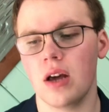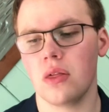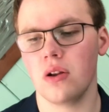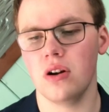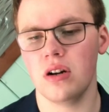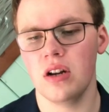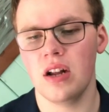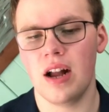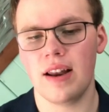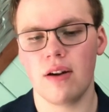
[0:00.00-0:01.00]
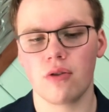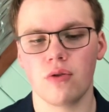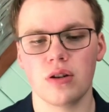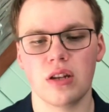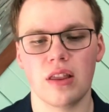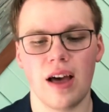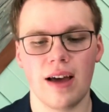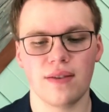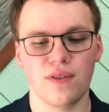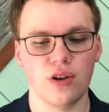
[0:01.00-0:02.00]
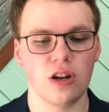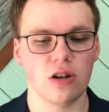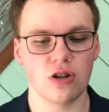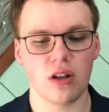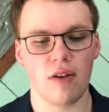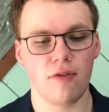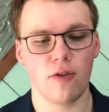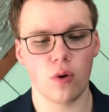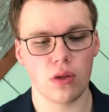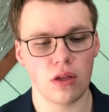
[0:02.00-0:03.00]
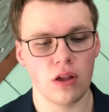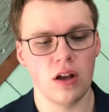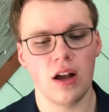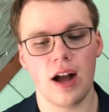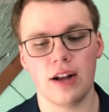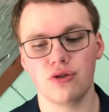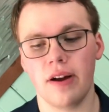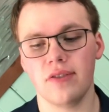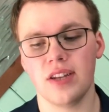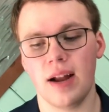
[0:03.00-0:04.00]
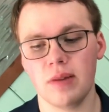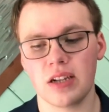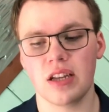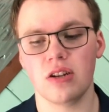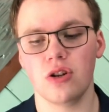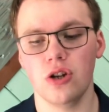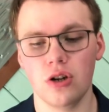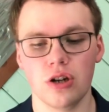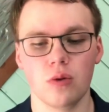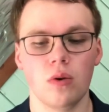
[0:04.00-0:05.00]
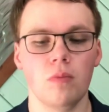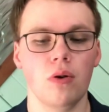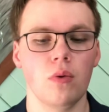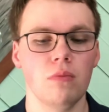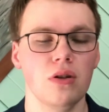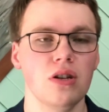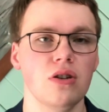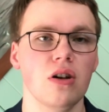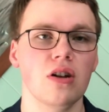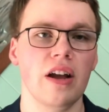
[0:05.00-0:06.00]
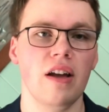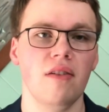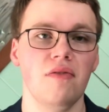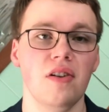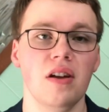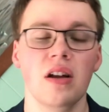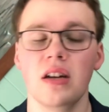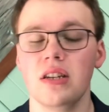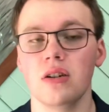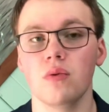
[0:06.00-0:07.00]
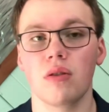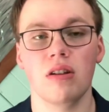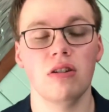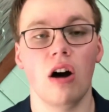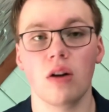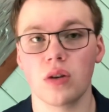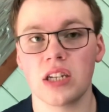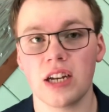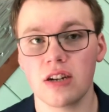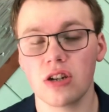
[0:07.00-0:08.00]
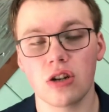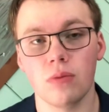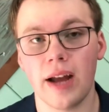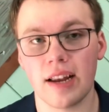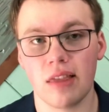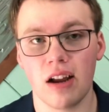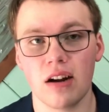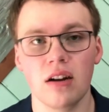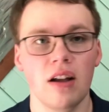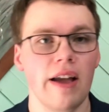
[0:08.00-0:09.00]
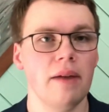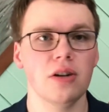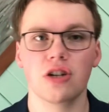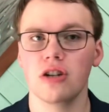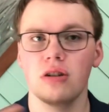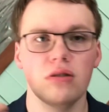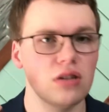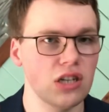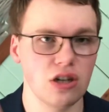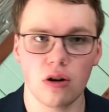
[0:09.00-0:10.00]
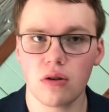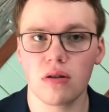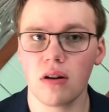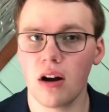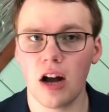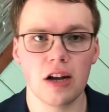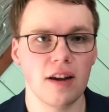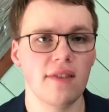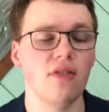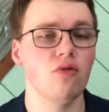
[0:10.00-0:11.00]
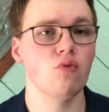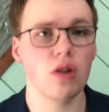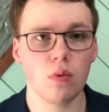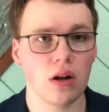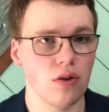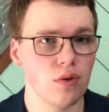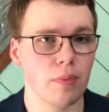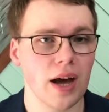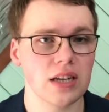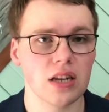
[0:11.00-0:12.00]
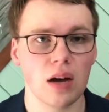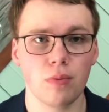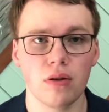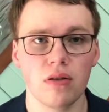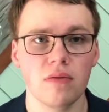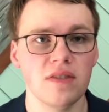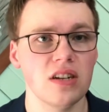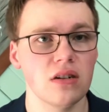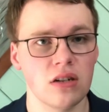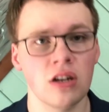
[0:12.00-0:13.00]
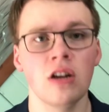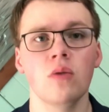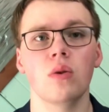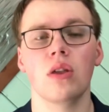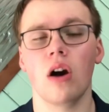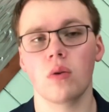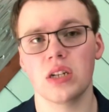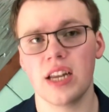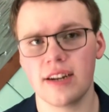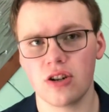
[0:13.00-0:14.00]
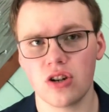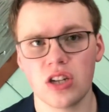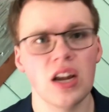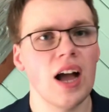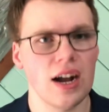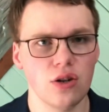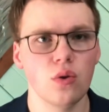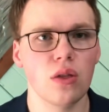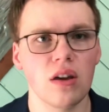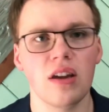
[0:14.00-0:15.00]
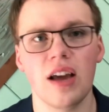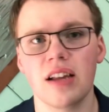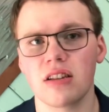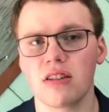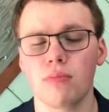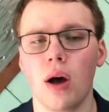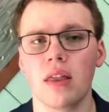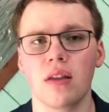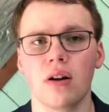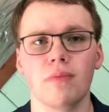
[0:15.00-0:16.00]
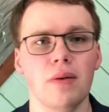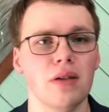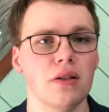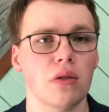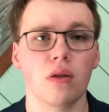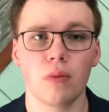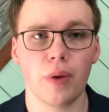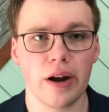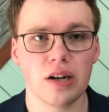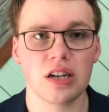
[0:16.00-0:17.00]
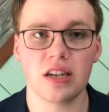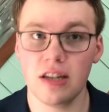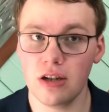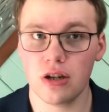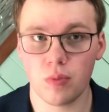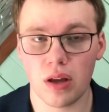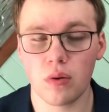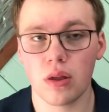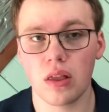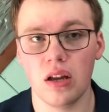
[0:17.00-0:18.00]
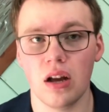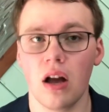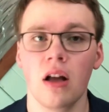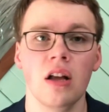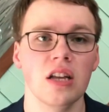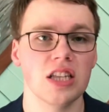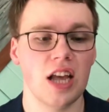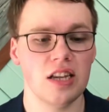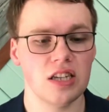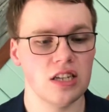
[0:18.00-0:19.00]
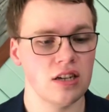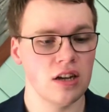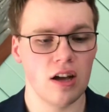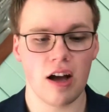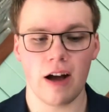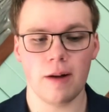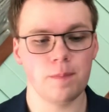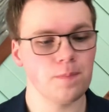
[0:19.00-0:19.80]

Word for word: third, and now we're going to the last few here on July fourth. Uh, Travis Hamonic signs a two-year, one point one million dollars A A V deal with the Ottawa Senators to go back there. Hamonic has shown uh, he's been really well over the past couple of years with the Ottawa Senators. I do think he has a spot there on maybe like the third pair to continue to play with the uh, Sens. Uh,